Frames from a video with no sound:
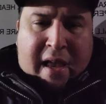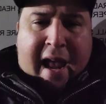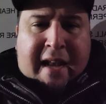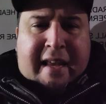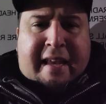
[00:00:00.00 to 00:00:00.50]

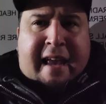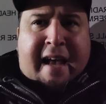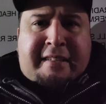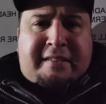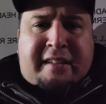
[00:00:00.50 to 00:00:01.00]
And he
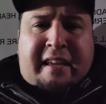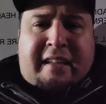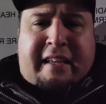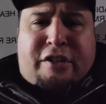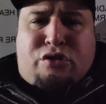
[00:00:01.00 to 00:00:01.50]
has the
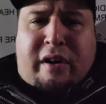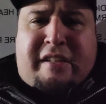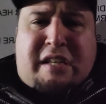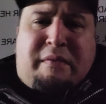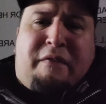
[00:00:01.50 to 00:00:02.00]
elite
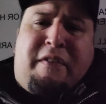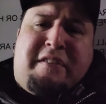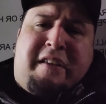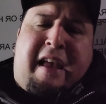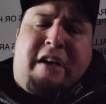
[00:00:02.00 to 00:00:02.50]
traits of a
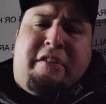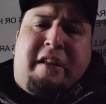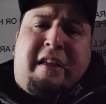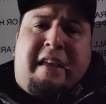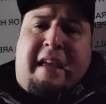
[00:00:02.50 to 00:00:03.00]

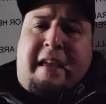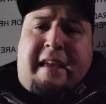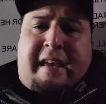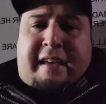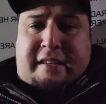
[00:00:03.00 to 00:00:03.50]
physicality.
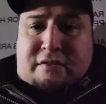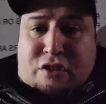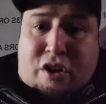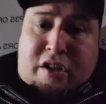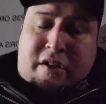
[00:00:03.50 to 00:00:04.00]
He is
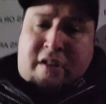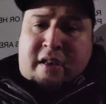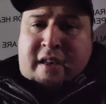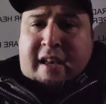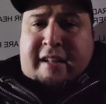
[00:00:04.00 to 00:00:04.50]
good
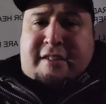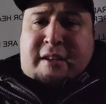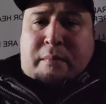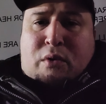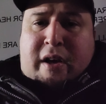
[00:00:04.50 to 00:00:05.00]
in
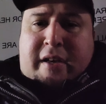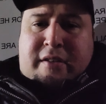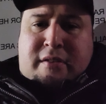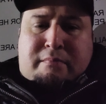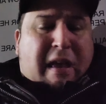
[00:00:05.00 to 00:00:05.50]
some
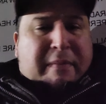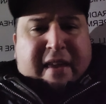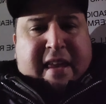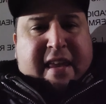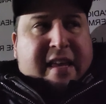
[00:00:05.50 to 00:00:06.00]
ways.
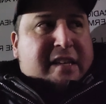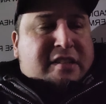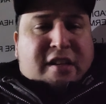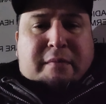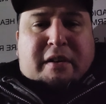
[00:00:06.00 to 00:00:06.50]
Maybe he is
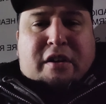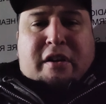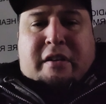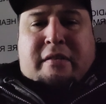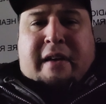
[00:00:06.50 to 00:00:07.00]
going to be
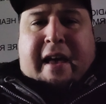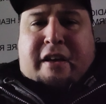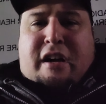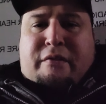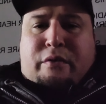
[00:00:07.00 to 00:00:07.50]
good at
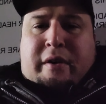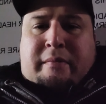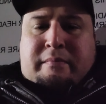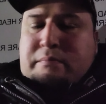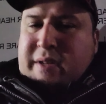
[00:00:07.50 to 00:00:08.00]
covering,
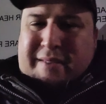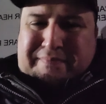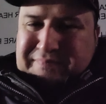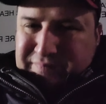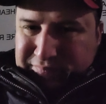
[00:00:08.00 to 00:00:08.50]
but
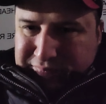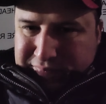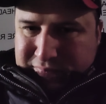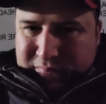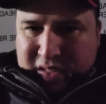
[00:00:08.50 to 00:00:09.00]

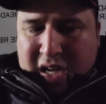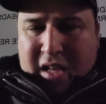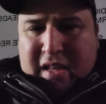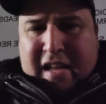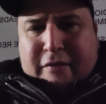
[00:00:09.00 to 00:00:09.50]
a
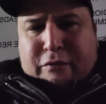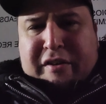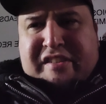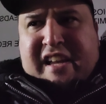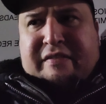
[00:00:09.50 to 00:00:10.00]
lot of free
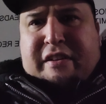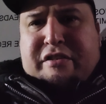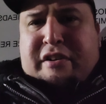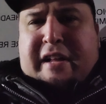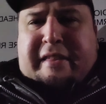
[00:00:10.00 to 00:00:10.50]
safeties
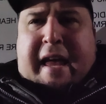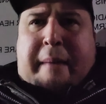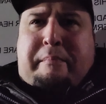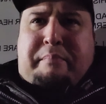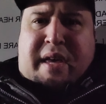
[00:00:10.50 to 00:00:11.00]
are not
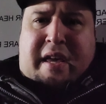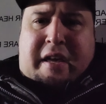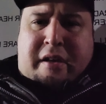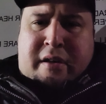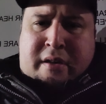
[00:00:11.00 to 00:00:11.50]
that
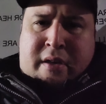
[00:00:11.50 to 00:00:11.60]
big.